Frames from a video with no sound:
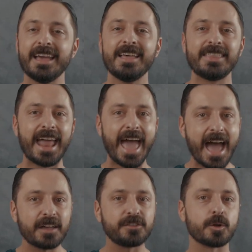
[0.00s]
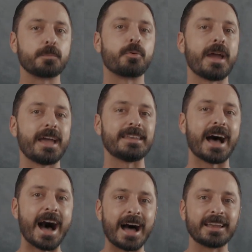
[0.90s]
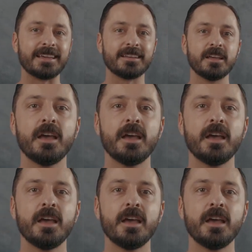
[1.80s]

that has your brand on it.